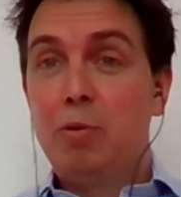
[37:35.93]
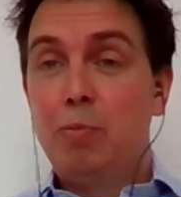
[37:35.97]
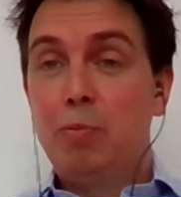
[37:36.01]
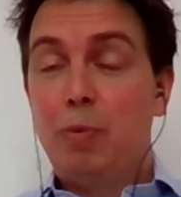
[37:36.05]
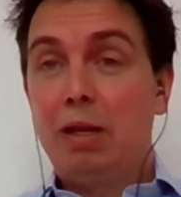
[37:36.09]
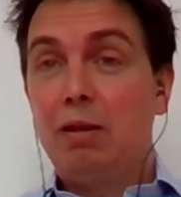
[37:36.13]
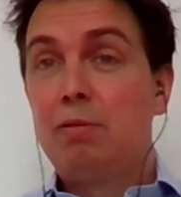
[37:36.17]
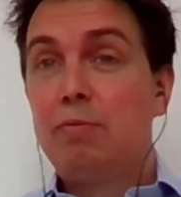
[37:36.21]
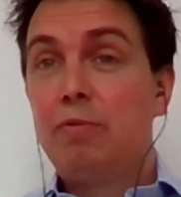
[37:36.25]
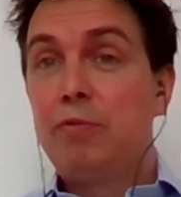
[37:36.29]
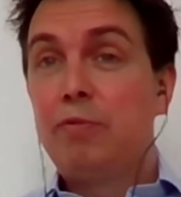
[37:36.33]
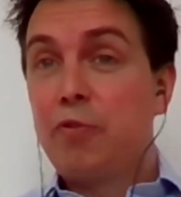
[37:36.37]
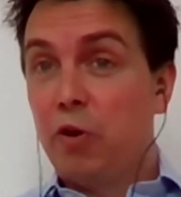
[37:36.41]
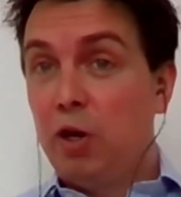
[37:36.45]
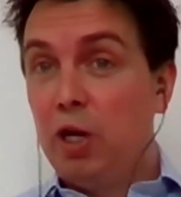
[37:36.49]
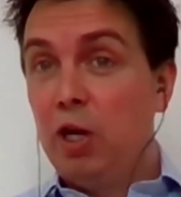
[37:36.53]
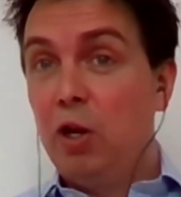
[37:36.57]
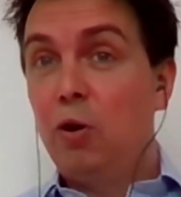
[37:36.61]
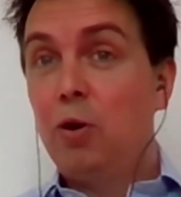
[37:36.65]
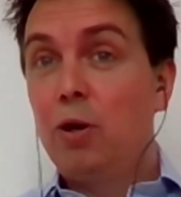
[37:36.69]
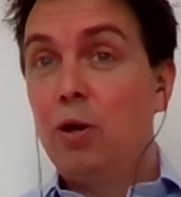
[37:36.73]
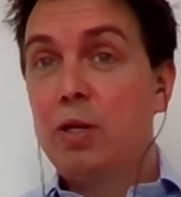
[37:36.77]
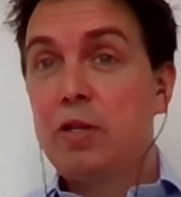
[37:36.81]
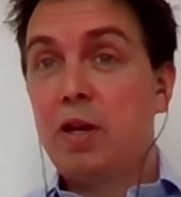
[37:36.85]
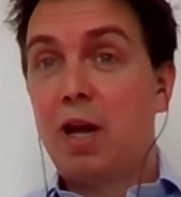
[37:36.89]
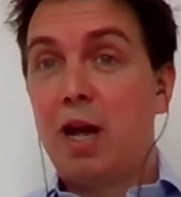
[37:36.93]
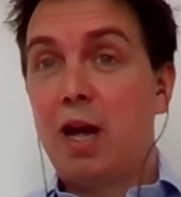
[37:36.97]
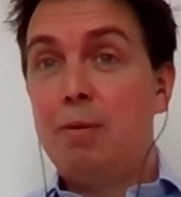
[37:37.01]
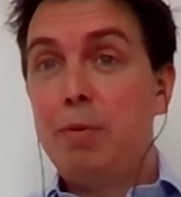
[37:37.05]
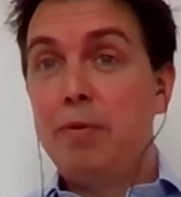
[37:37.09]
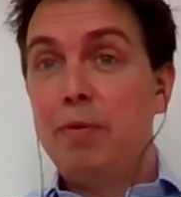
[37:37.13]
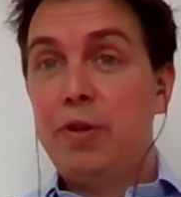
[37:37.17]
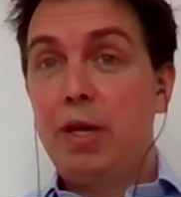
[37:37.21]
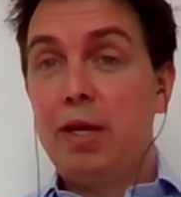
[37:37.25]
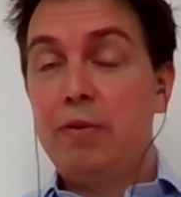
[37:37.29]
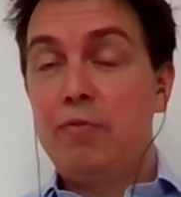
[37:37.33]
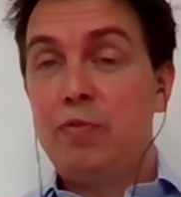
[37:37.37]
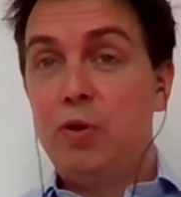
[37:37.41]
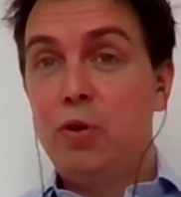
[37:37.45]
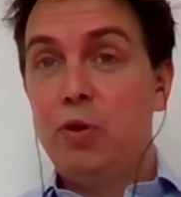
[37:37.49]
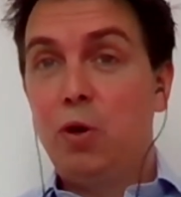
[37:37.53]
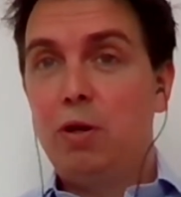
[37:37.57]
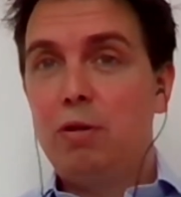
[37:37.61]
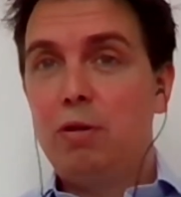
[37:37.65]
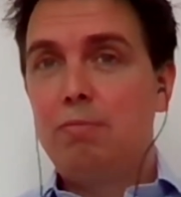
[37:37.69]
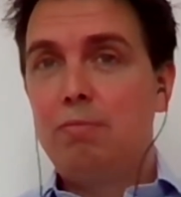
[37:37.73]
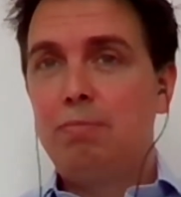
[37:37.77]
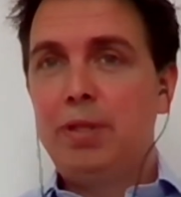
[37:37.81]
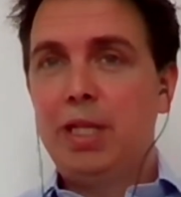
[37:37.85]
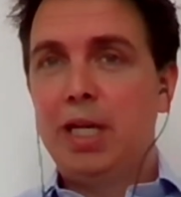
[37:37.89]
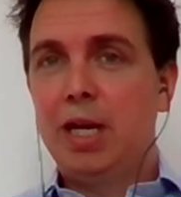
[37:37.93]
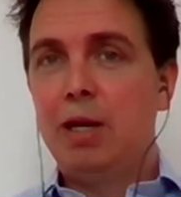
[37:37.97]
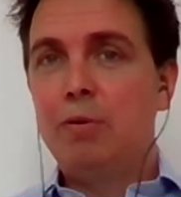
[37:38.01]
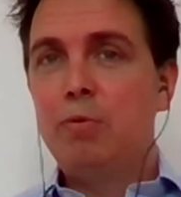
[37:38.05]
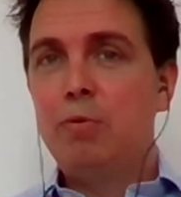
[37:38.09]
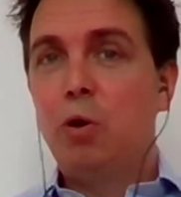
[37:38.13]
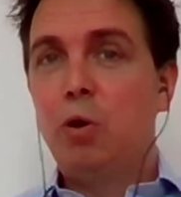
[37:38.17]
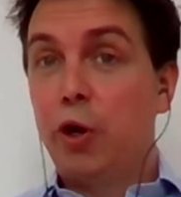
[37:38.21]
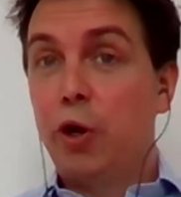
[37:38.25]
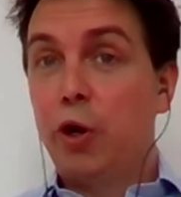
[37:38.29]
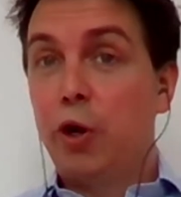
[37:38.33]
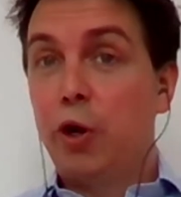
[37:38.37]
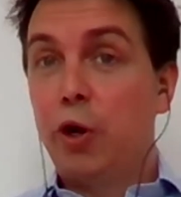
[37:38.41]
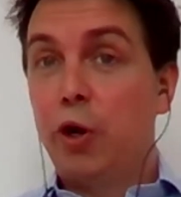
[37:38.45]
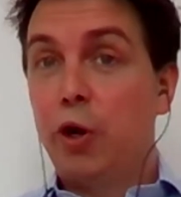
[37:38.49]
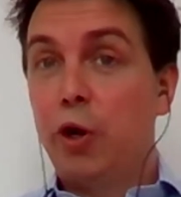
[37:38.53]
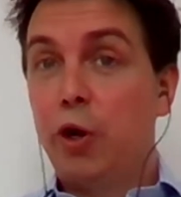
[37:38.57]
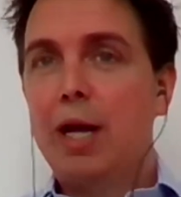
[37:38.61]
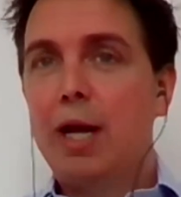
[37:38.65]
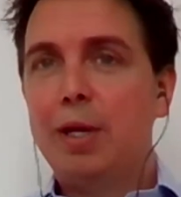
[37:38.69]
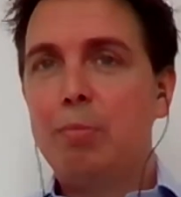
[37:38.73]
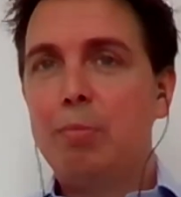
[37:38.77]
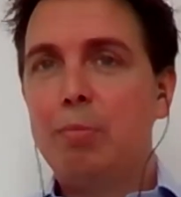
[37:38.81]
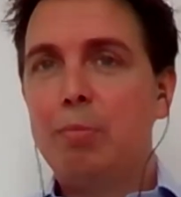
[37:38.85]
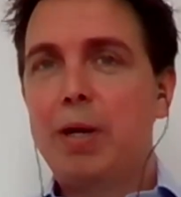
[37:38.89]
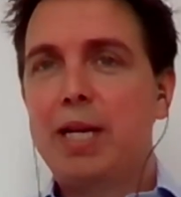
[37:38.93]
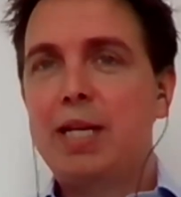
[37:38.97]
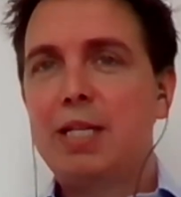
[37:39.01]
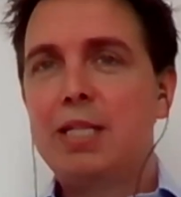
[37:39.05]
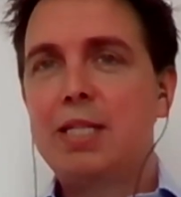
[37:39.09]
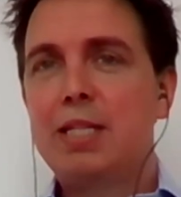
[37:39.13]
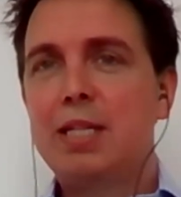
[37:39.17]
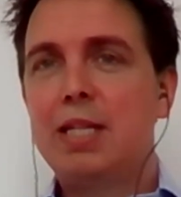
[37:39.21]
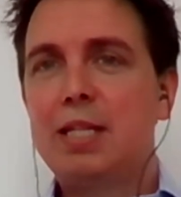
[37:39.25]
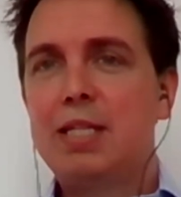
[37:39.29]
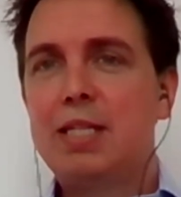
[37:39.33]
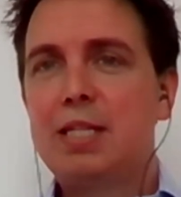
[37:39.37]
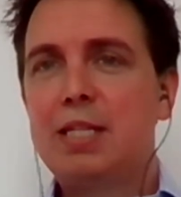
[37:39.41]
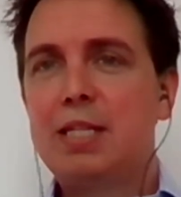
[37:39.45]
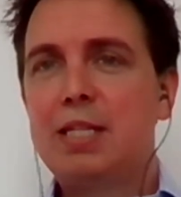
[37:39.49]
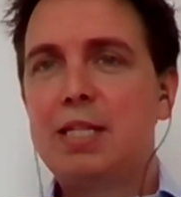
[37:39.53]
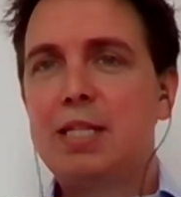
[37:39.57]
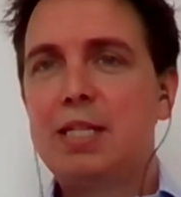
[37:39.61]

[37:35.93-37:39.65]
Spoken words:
well, for a long time, if not, you know, on an ongoing basis.